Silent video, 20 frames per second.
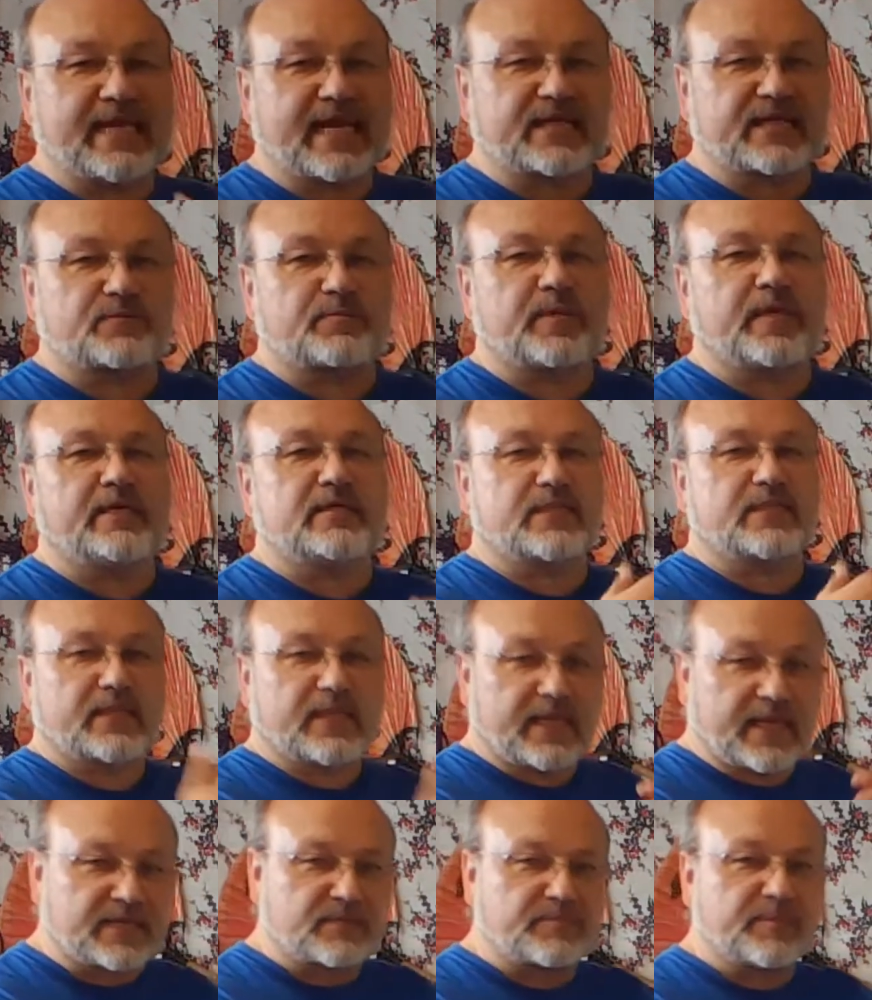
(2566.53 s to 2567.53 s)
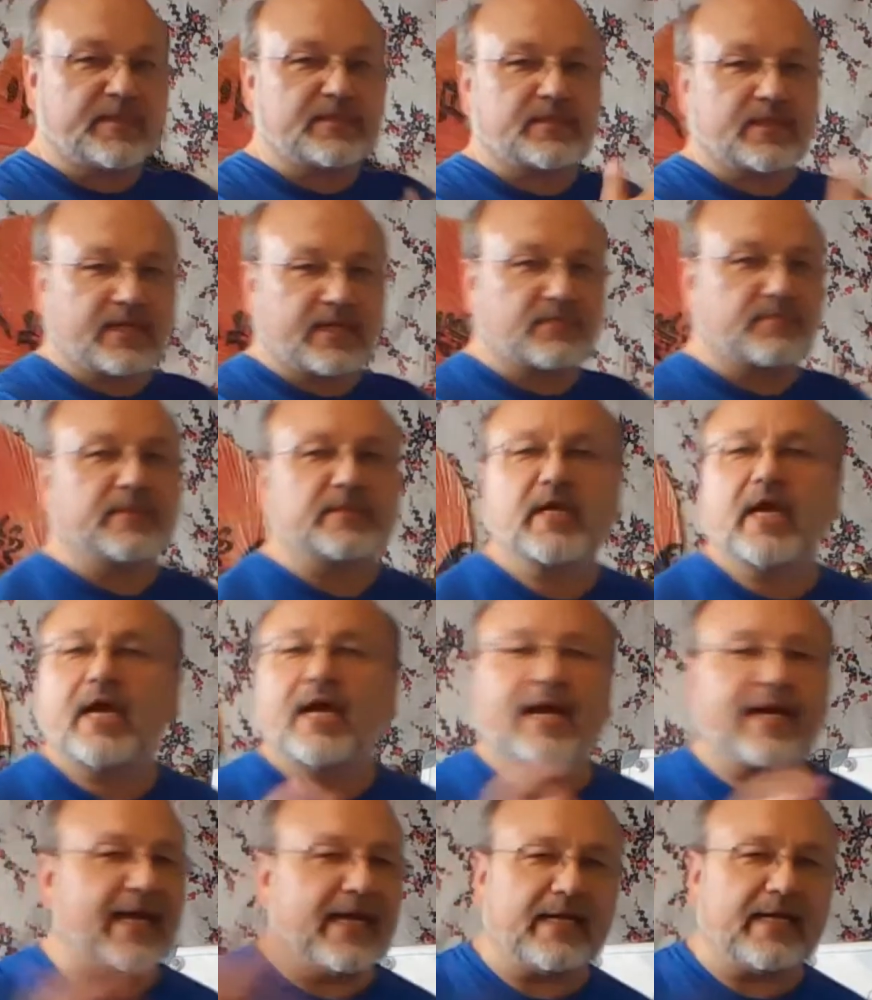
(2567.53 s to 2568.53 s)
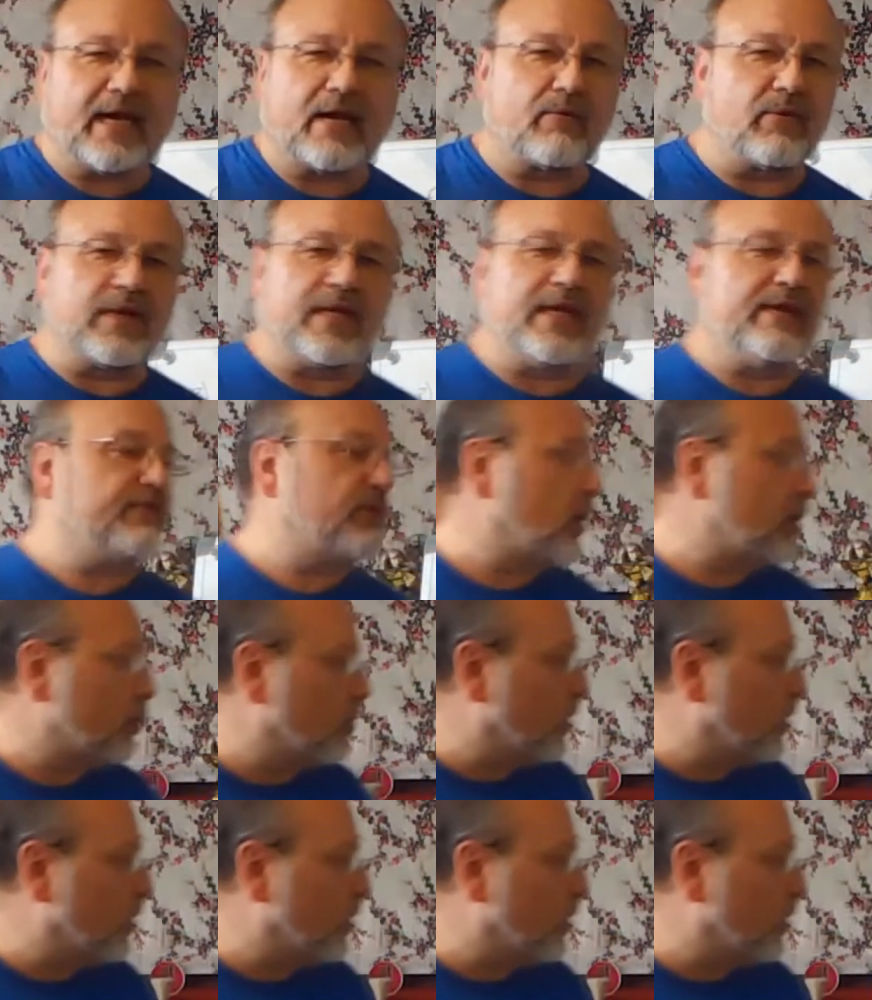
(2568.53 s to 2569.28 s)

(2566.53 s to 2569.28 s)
next piece and the next piece and the next piece. Again, I don't want to give it all